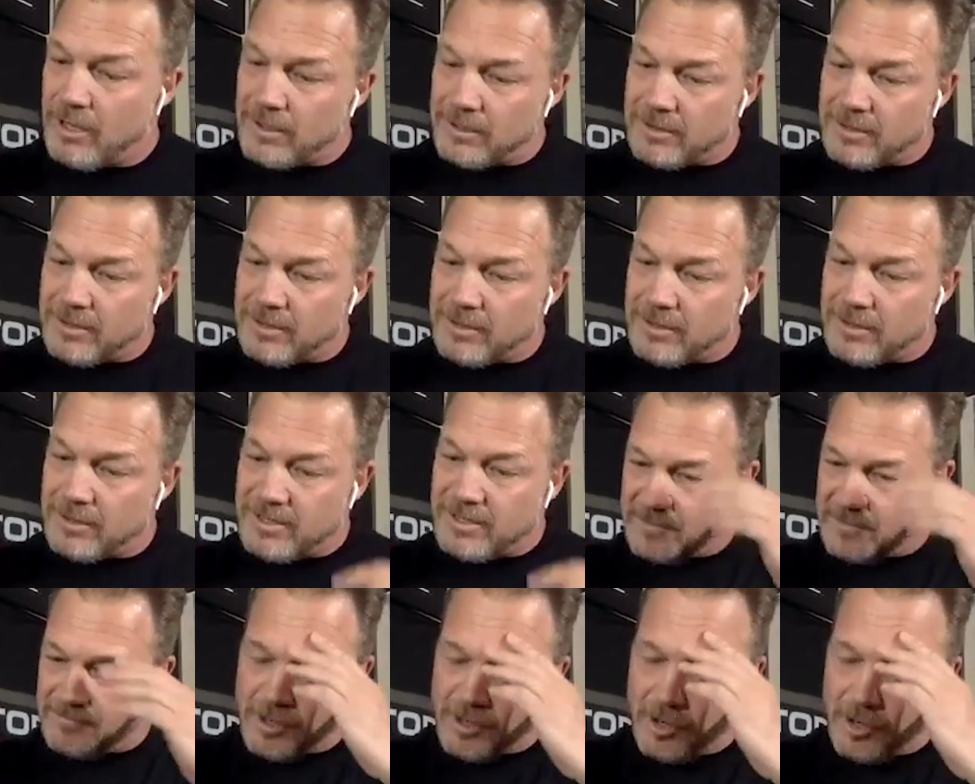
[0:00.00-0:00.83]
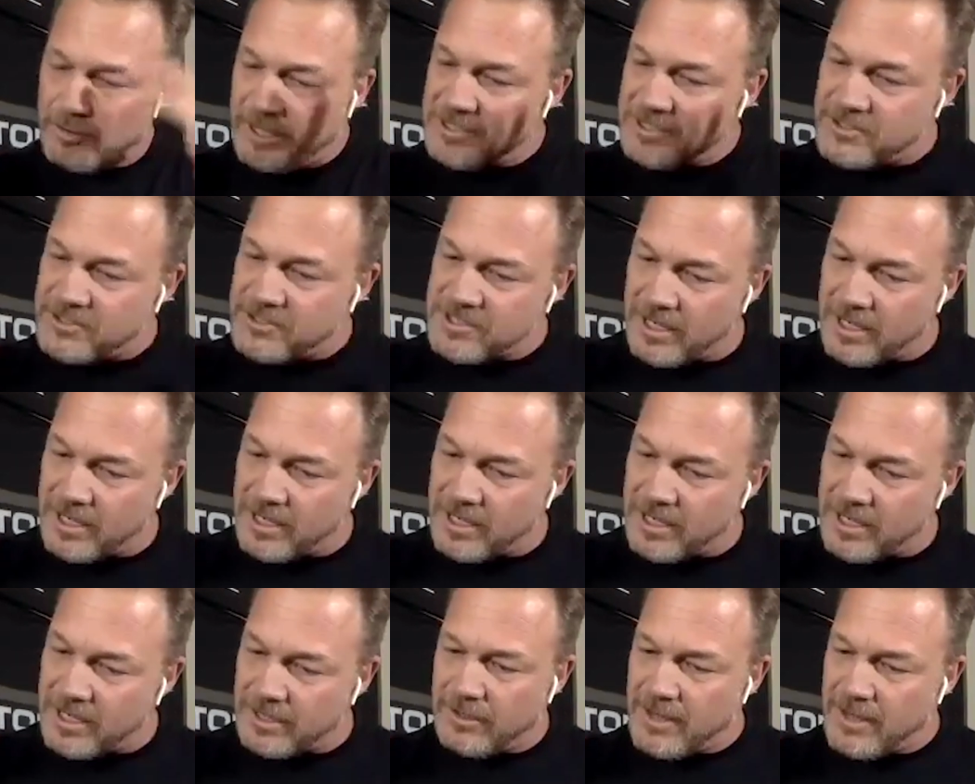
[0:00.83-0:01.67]
Well, because holy
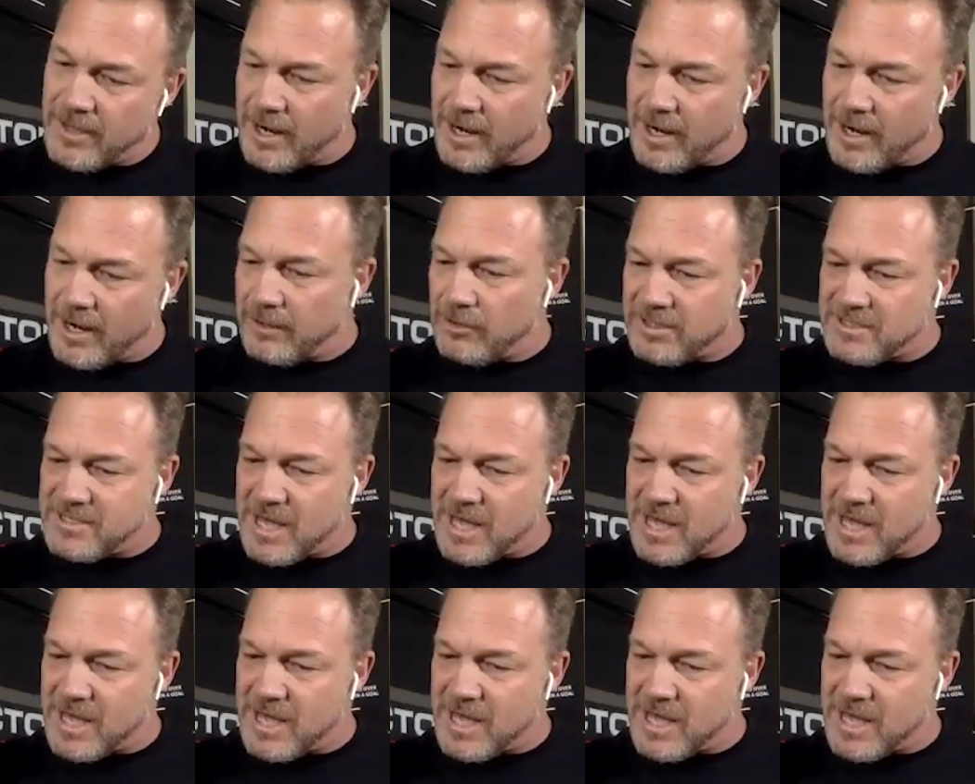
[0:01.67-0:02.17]
shit, look at that.